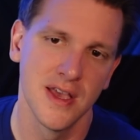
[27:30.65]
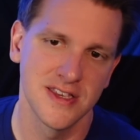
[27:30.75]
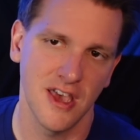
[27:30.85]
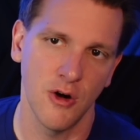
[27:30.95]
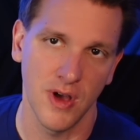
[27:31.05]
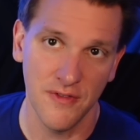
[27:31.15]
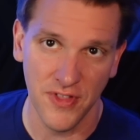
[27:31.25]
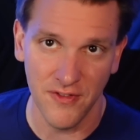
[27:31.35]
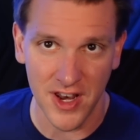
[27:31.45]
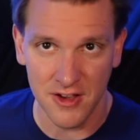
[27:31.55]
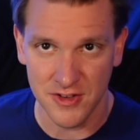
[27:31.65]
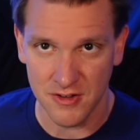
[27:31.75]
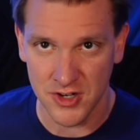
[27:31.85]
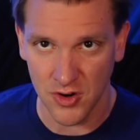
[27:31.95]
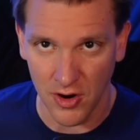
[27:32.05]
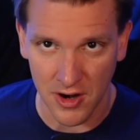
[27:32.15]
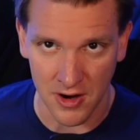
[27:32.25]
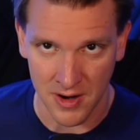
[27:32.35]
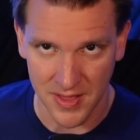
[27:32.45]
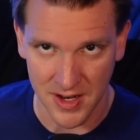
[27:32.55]
So if the videos are
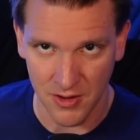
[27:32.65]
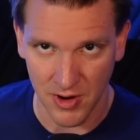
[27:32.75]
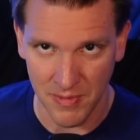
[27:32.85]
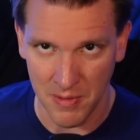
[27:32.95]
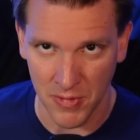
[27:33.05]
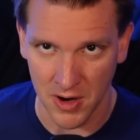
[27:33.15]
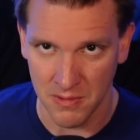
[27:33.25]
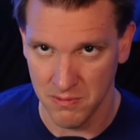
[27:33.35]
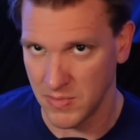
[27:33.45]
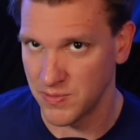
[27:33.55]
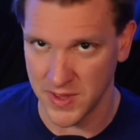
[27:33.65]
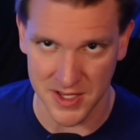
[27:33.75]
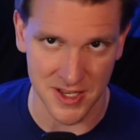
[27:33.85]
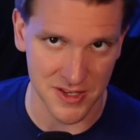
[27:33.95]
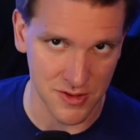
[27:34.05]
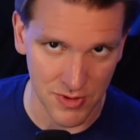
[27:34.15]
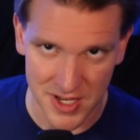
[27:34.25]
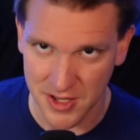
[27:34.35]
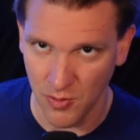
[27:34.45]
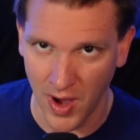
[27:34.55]
shorter than you remember, this is the
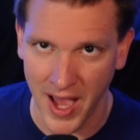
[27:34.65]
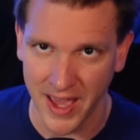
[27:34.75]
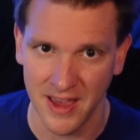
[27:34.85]
reason why.